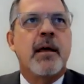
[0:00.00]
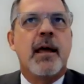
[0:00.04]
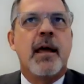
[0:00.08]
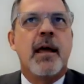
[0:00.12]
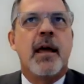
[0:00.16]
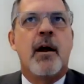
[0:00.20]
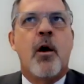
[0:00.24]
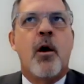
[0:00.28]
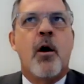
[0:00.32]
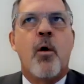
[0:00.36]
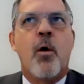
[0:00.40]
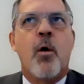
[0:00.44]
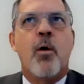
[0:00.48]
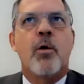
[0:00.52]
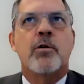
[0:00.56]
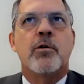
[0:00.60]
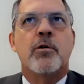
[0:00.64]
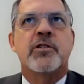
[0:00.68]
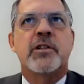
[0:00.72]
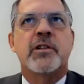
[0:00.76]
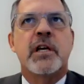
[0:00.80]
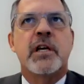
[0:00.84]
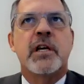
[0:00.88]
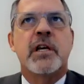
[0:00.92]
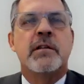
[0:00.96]
it
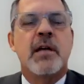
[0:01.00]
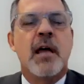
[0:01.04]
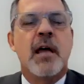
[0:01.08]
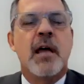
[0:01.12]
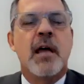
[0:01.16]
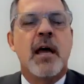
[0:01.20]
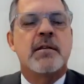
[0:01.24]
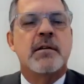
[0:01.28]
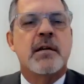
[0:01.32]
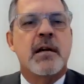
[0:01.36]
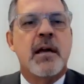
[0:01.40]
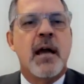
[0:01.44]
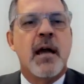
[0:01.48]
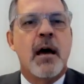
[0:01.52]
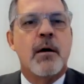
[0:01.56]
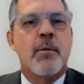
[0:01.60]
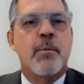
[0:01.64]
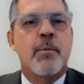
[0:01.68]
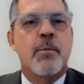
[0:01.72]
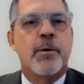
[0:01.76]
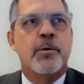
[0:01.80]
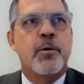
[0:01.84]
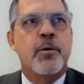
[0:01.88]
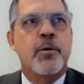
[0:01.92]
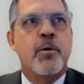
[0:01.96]
holds CTEDs
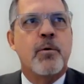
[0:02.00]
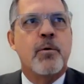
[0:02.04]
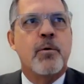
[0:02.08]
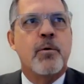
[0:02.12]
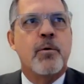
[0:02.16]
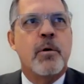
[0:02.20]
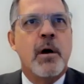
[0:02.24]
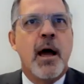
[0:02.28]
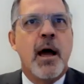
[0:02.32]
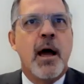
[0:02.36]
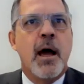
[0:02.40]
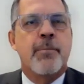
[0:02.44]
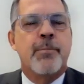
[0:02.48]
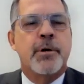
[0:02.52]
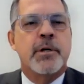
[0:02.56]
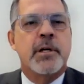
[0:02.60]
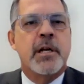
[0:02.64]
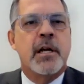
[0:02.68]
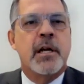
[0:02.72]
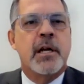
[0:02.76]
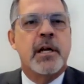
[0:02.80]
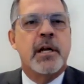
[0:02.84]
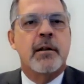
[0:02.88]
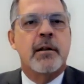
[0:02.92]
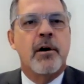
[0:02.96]
accountable to a
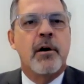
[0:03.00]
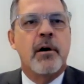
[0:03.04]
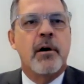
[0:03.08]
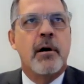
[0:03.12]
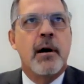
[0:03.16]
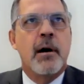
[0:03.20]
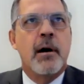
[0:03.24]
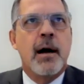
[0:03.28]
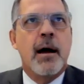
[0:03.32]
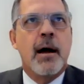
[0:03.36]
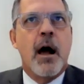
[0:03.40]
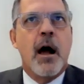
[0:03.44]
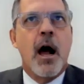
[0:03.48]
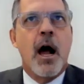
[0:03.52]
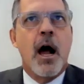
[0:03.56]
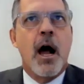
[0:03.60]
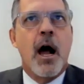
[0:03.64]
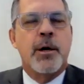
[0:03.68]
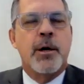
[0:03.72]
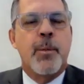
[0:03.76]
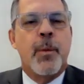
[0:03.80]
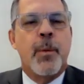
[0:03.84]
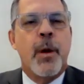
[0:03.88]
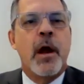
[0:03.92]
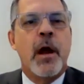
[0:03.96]
particular
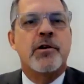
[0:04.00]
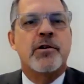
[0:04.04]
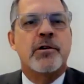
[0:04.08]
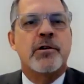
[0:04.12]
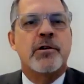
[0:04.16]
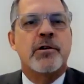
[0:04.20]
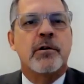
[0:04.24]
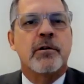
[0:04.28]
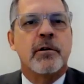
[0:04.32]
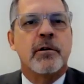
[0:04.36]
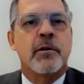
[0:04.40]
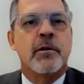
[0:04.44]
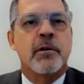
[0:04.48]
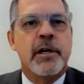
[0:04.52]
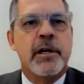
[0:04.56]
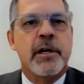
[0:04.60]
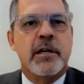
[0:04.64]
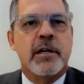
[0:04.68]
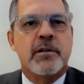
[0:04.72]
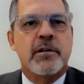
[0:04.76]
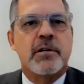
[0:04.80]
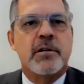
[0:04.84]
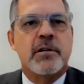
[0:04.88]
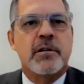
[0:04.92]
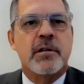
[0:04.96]
occupational
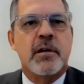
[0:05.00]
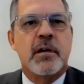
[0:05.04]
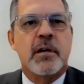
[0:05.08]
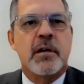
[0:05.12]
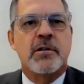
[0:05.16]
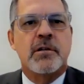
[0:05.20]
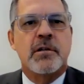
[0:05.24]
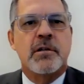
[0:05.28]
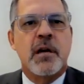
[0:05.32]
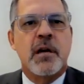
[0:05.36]
list that's